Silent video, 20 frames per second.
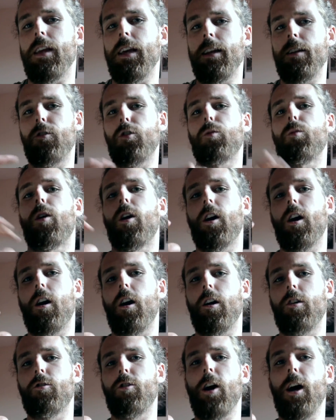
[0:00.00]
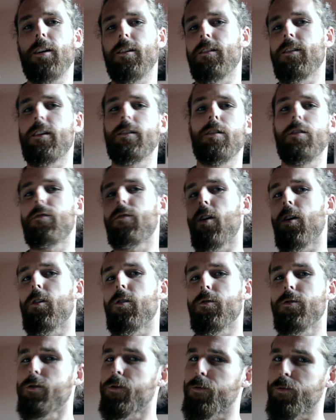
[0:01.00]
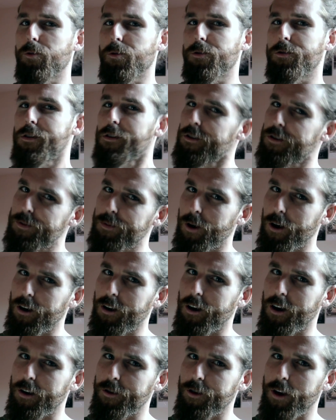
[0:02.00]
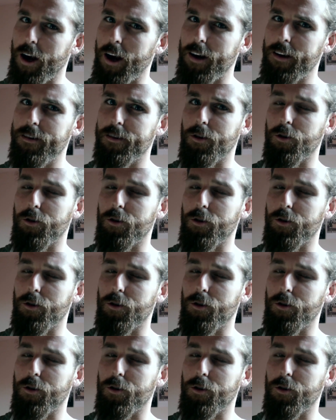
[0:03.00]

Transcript: in a smart contract unless it follows the rules of the smart contract.